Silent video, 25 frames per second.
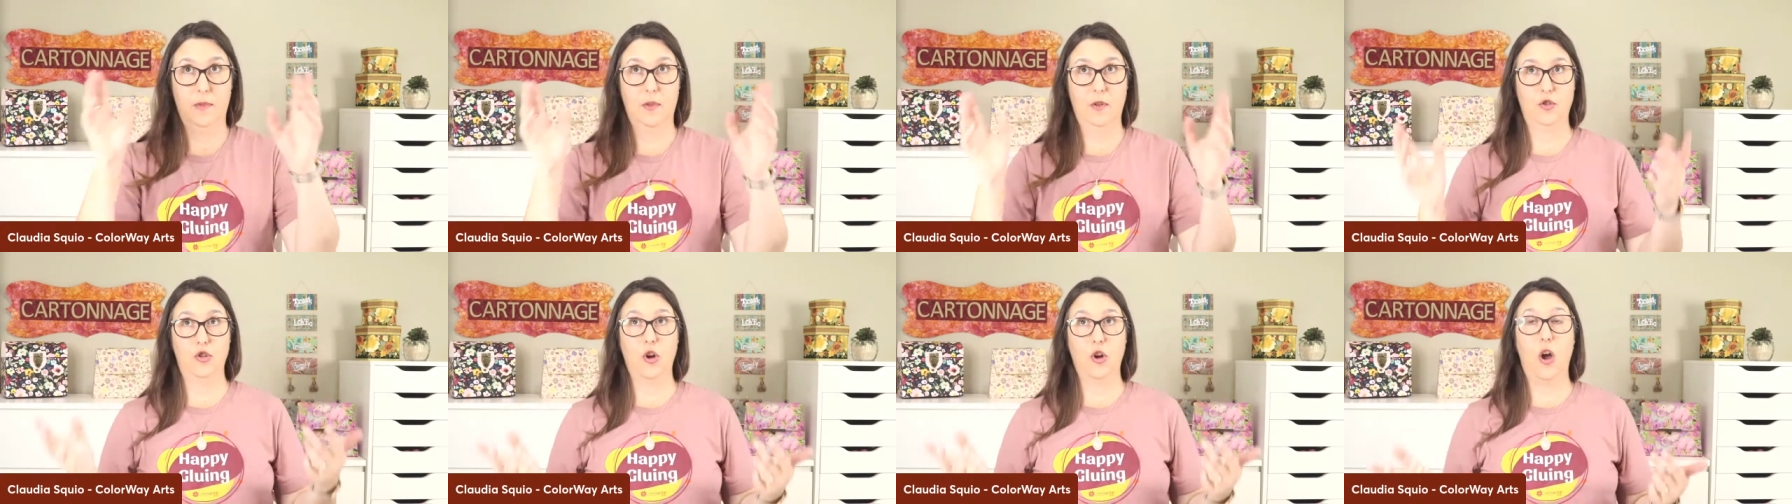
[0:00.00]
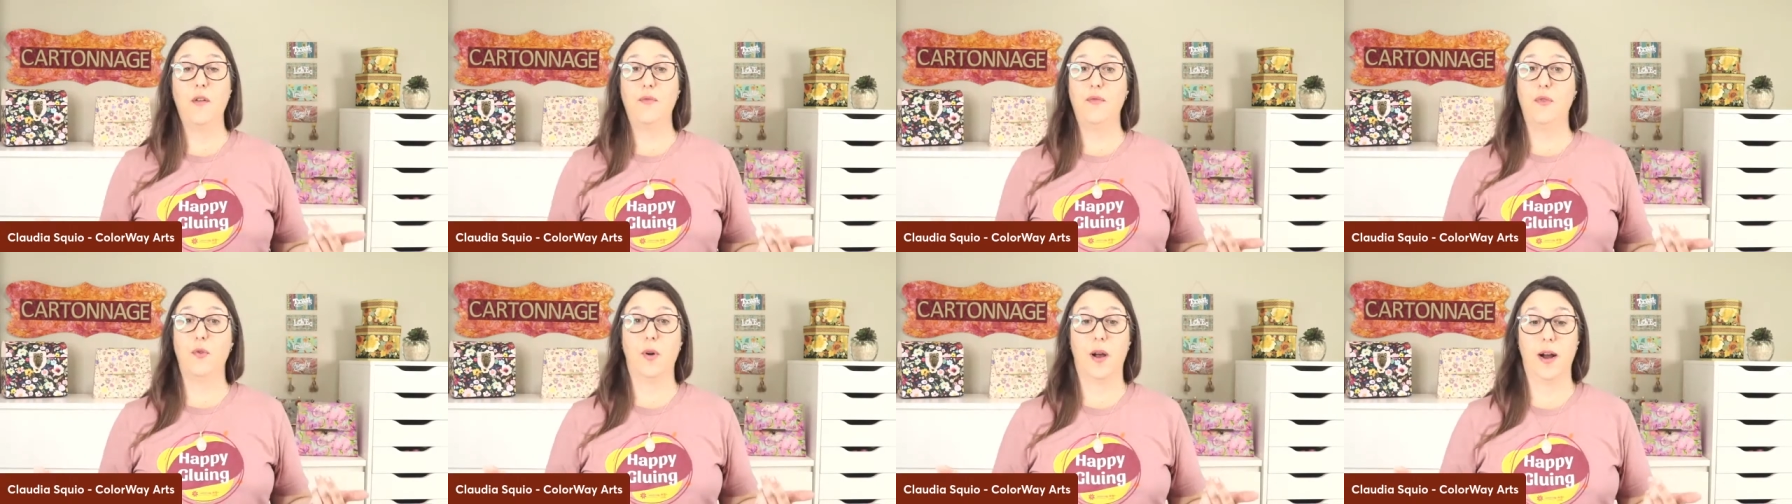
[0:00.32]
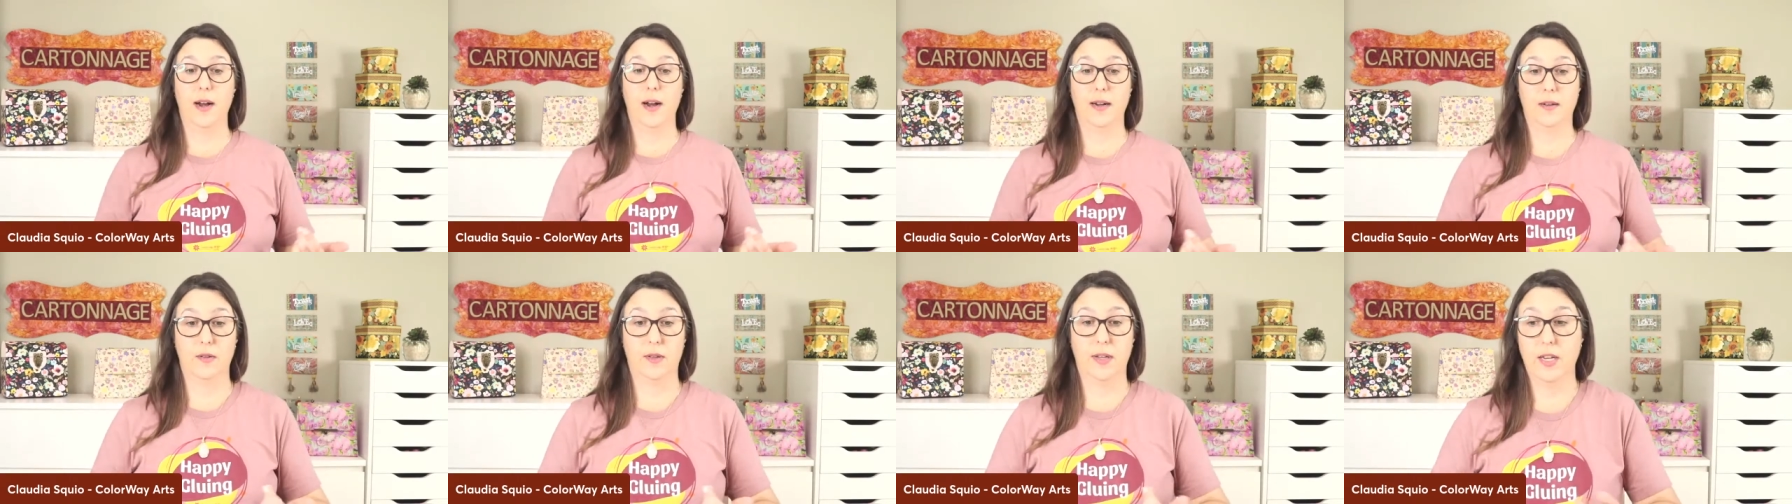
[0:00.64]
Joyful
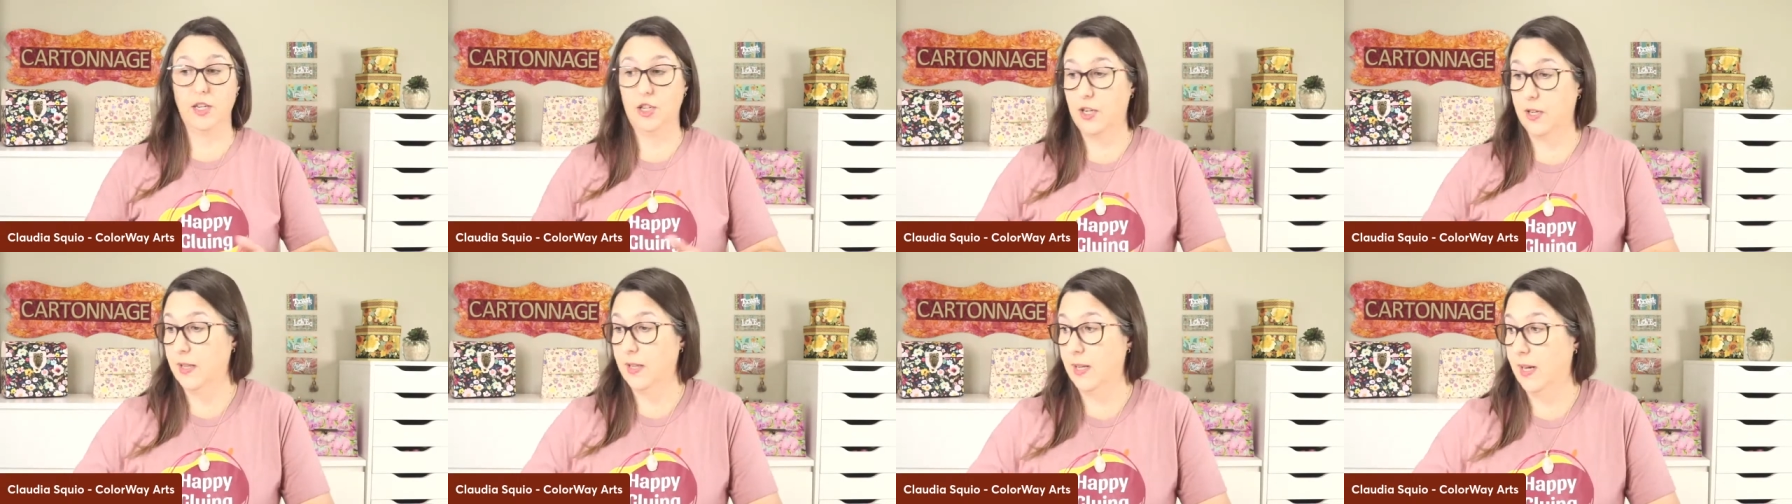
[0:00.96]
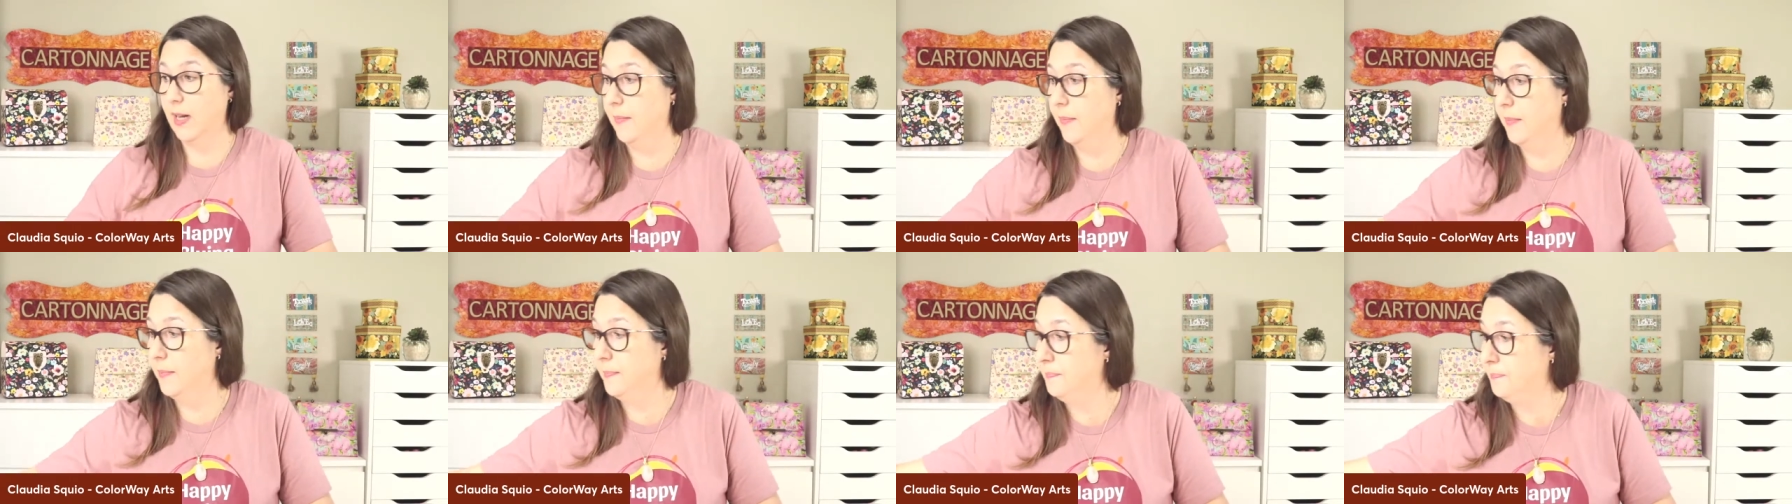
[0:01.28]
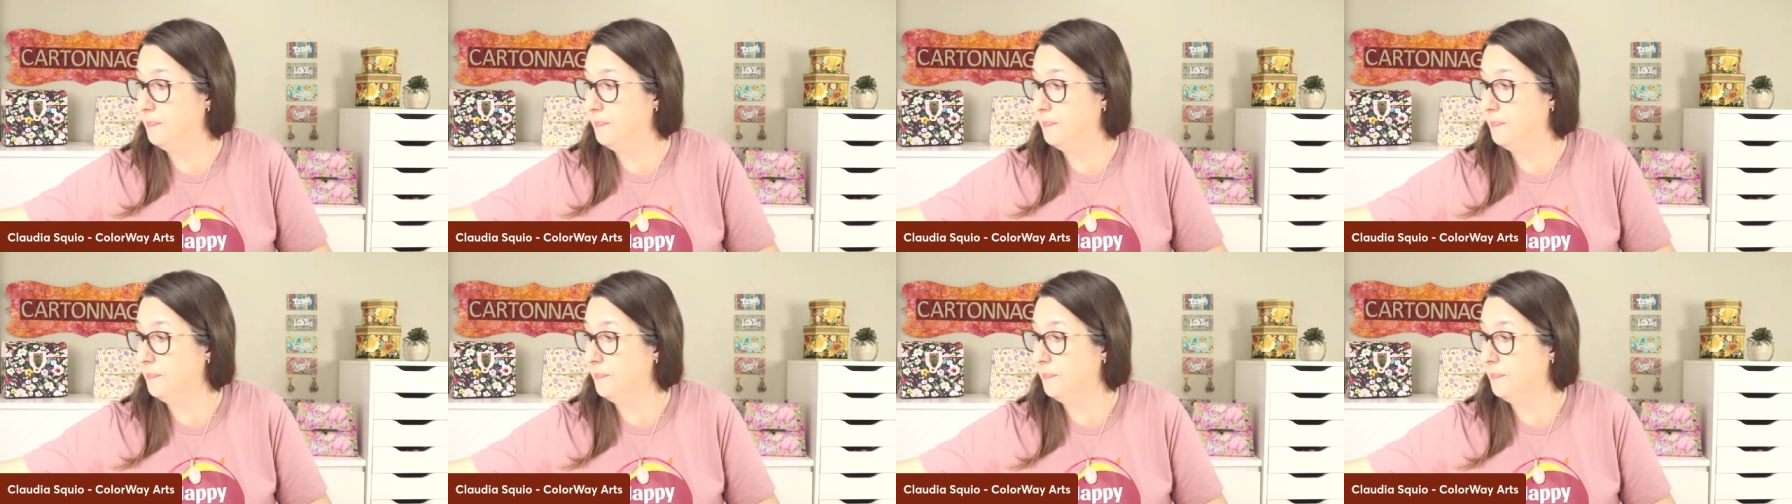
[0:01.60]
Cartonage Club